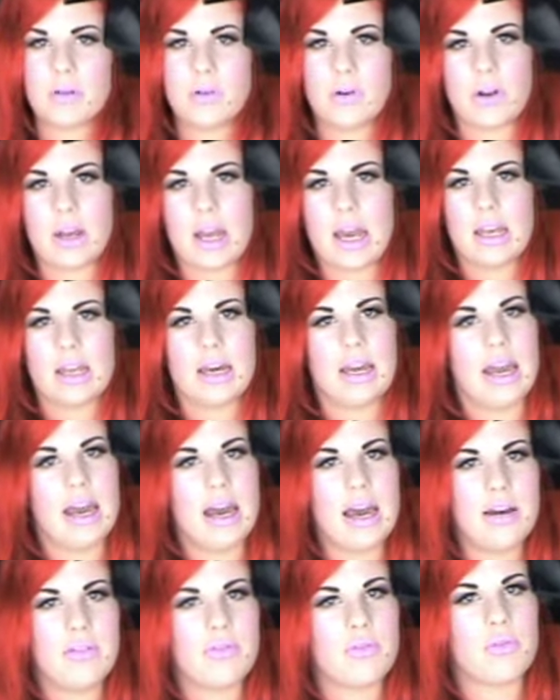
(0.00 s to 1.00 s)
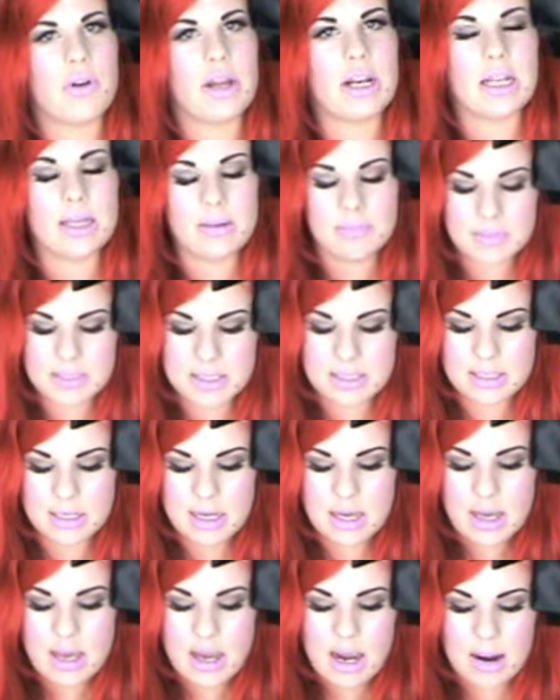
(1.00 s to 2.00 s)
look and I have red lips,
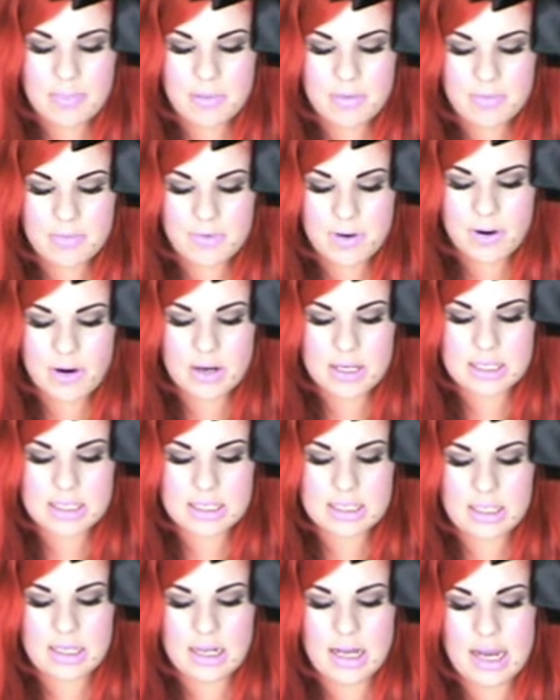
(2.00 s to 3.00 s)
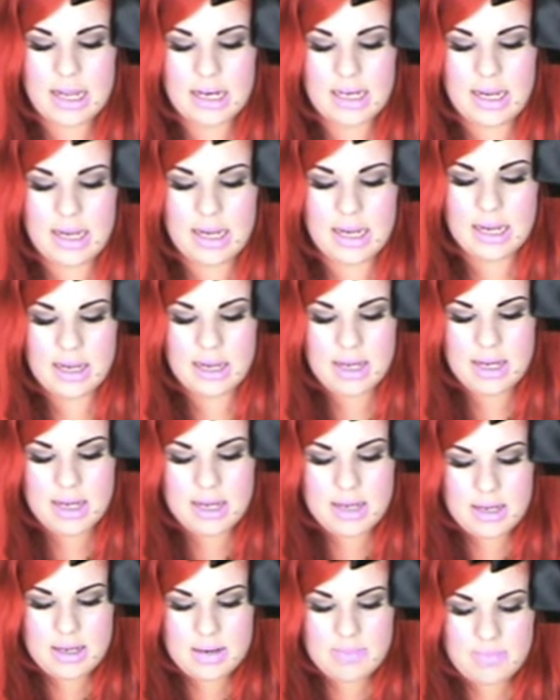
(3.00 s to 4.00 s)
I prefer a slightly
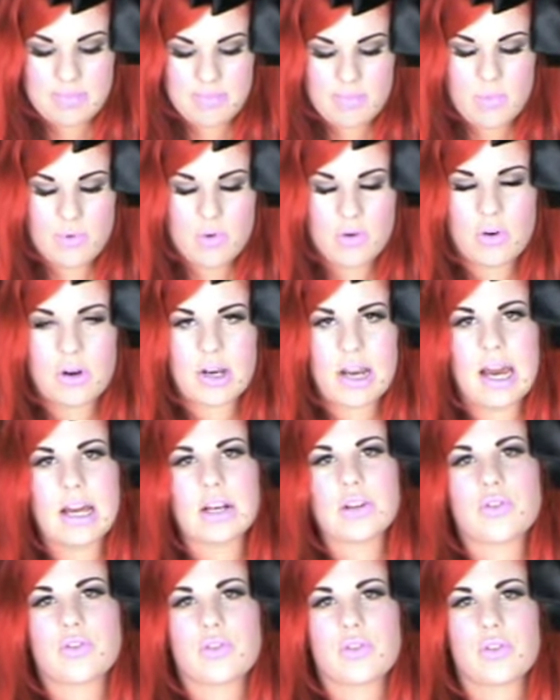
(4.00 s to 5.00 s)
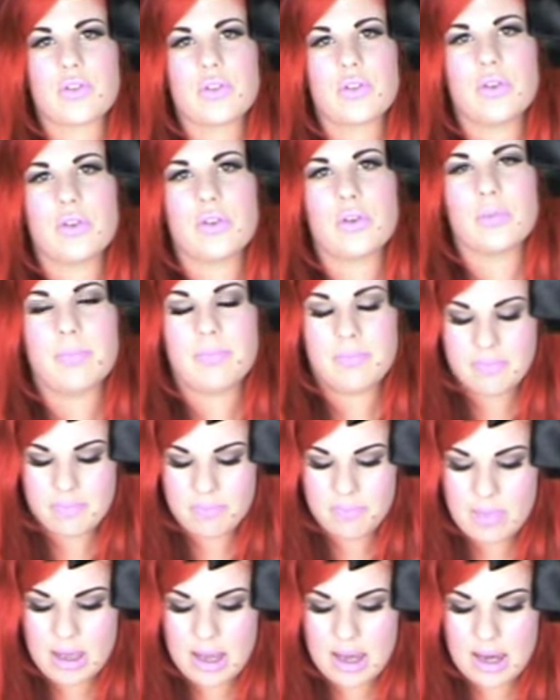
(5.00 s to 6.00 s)
more natural,
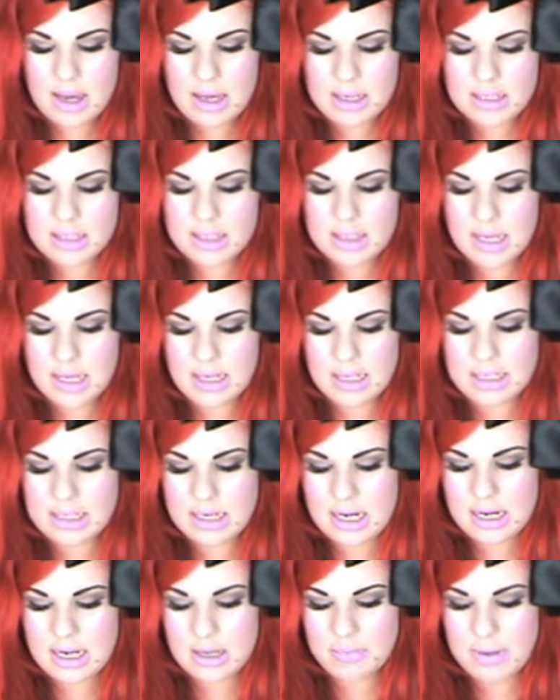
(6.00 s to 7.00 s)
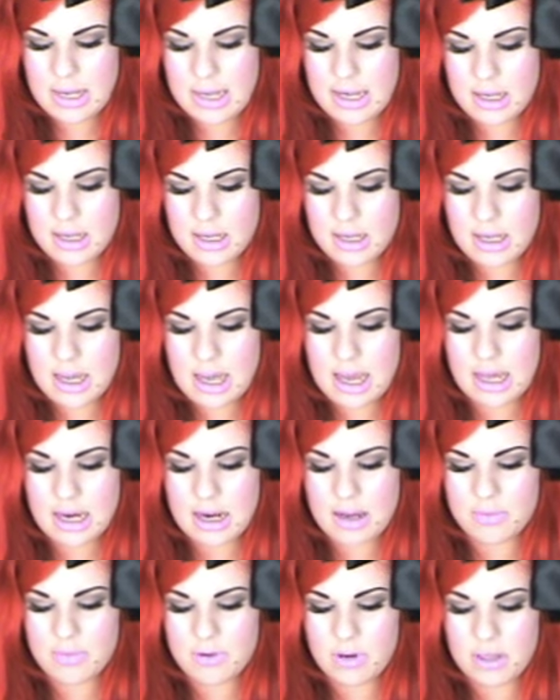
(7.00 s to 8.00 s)
slightly darker pink. And
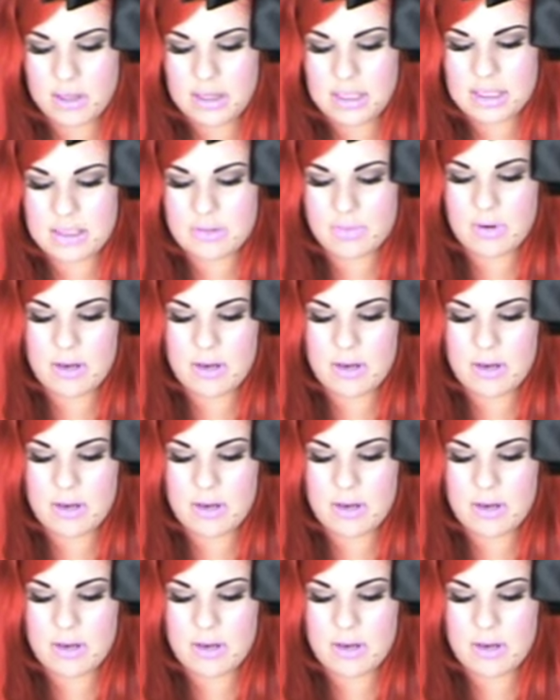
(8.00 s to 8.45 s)
I've got this